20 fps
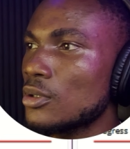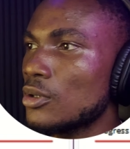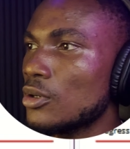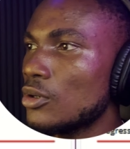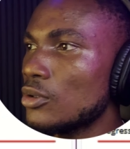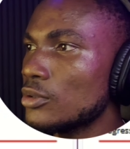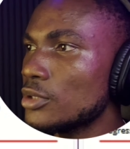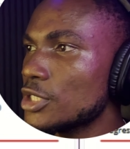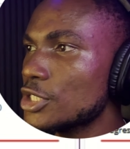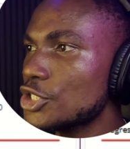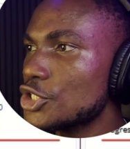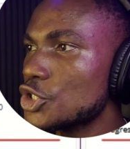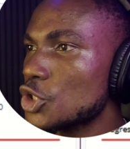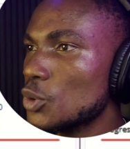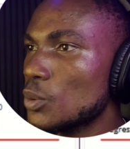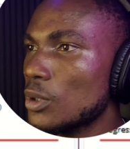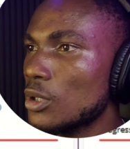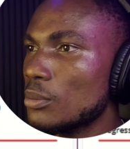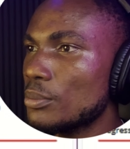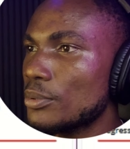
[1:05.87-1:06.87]
only
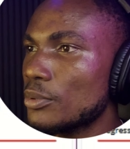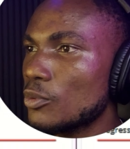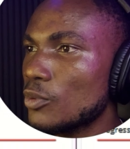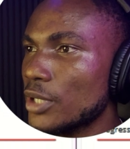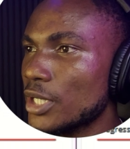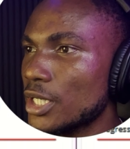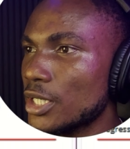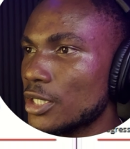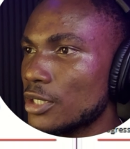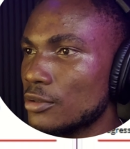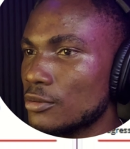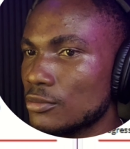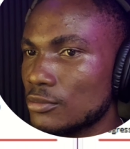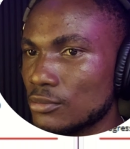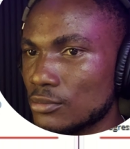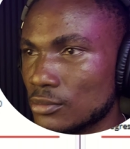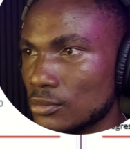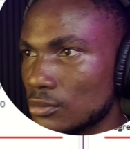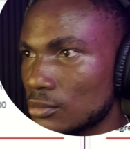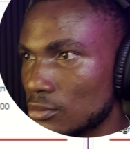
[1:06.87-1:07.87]
show up when
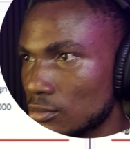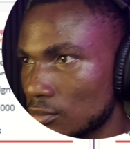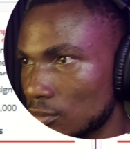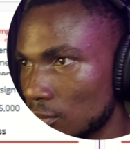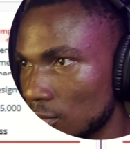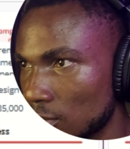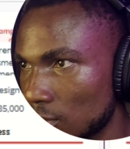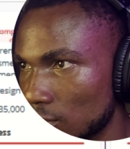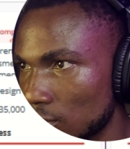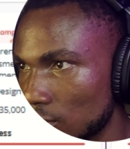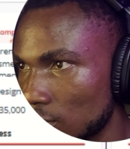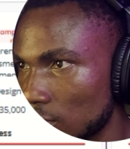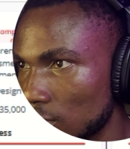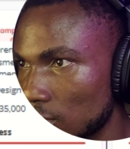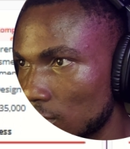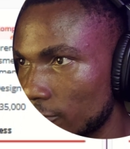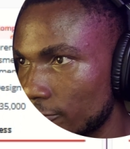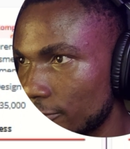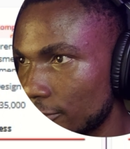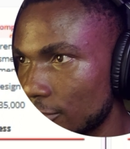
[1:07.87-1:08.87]
the
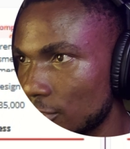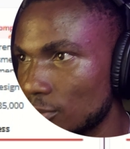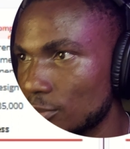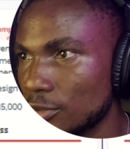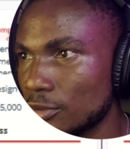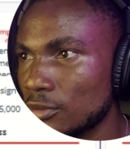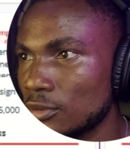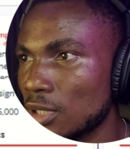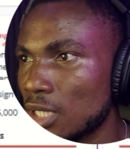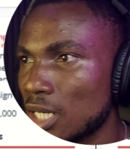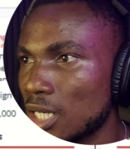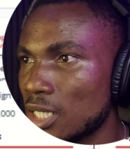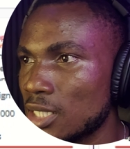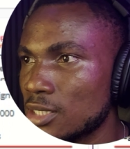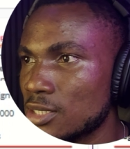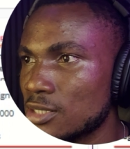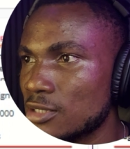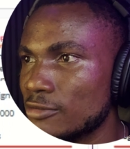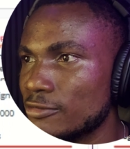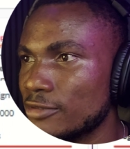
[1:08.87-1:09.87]
variable has the
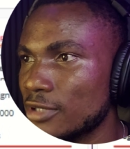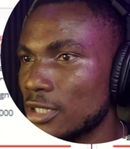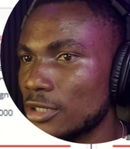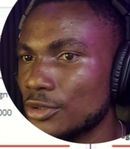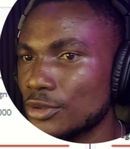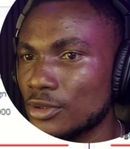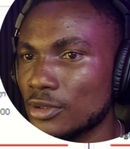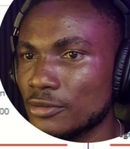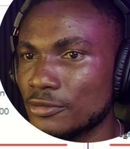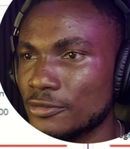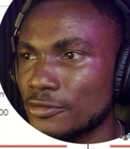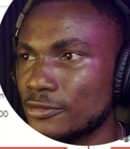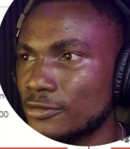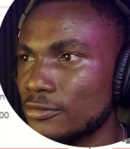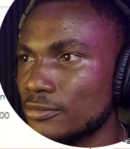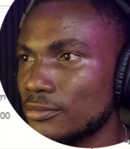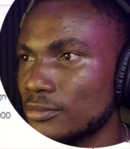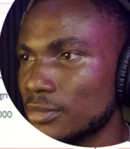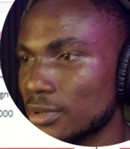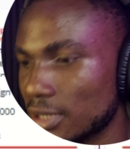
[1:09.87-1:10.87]
value of
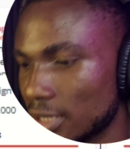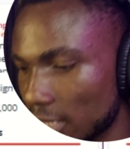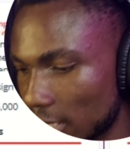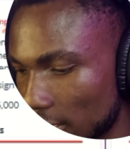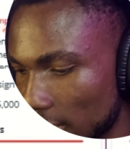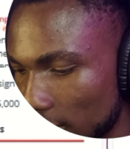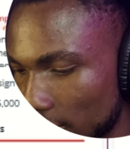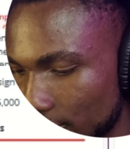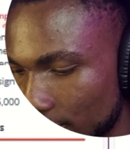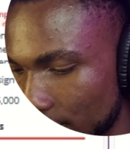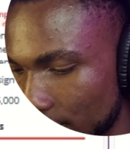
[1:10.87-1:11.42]
gallery.